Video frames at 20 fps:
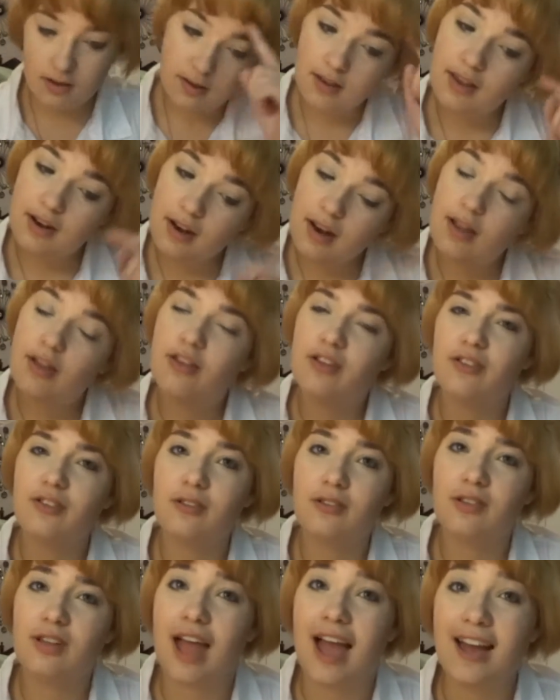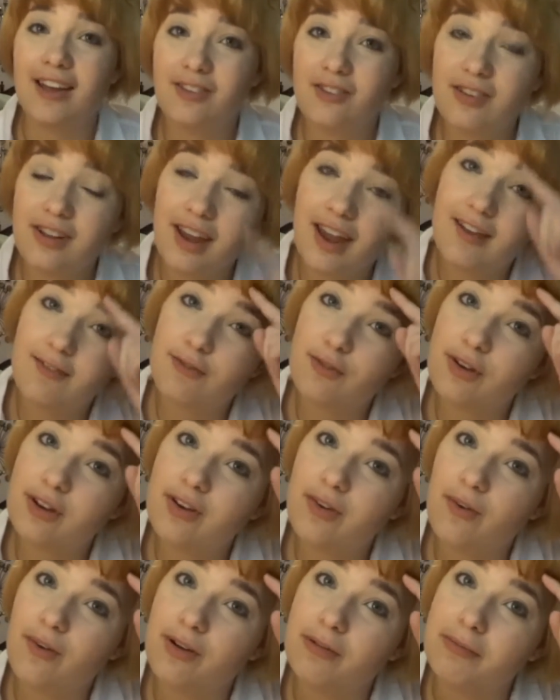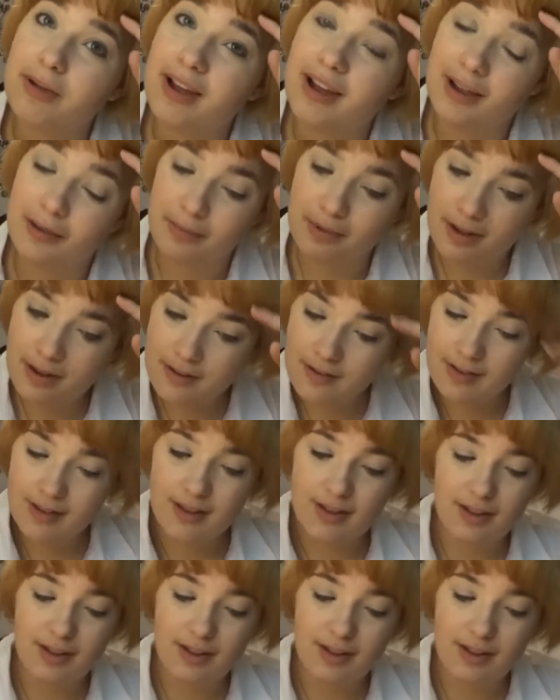And I actually have one on my eyebrow.